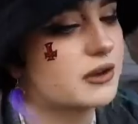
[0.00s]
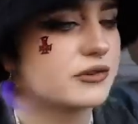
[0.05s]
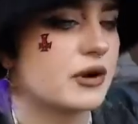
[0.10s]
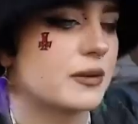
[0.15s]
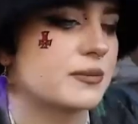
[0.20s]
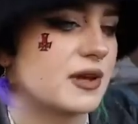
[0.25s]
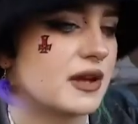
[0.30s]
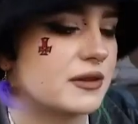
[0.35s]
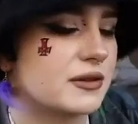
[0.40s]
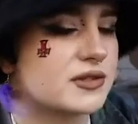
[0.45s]

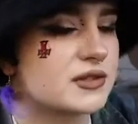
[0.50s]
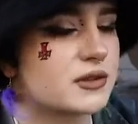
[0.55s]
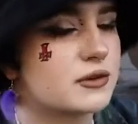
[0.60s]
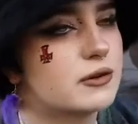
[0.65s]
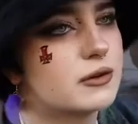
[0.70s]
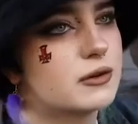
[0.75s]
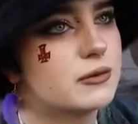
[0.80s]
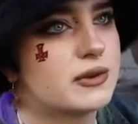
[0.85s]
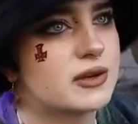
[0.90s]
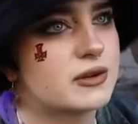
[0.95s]
dropped out of
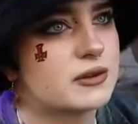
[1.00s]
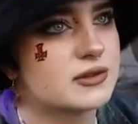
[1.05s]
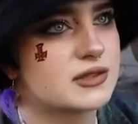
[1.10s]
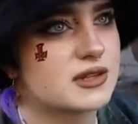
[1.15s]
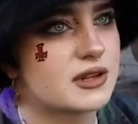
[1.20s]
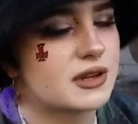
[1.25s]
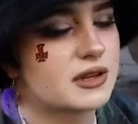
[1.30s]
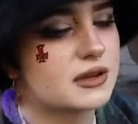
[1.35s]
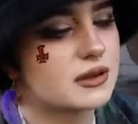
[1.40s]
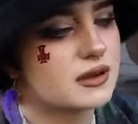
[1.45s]
school
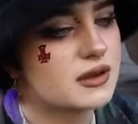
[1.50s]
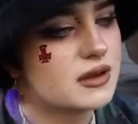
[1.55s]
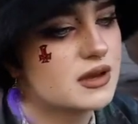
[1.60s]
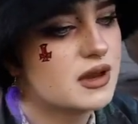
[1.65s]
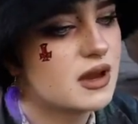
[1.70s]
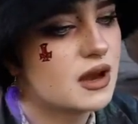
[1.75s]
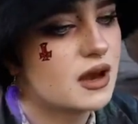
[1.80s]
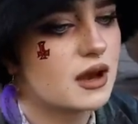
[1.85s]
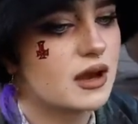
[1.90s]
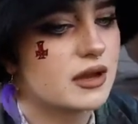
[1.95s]
because like
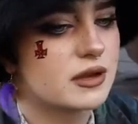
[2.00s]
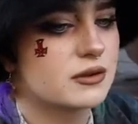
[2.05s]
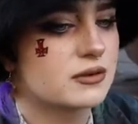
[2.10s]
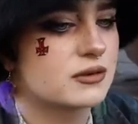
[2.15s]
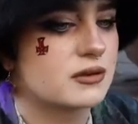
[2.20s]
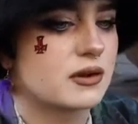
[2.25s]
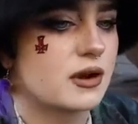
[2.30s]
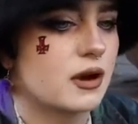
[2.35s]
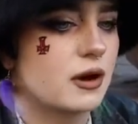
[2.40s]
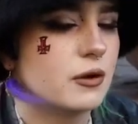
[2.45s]
I
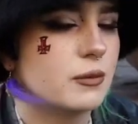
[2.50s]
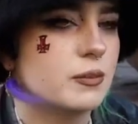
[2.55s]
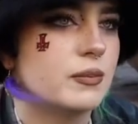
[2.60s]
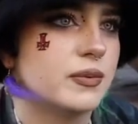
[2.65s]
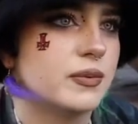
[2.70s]
couldn't cope.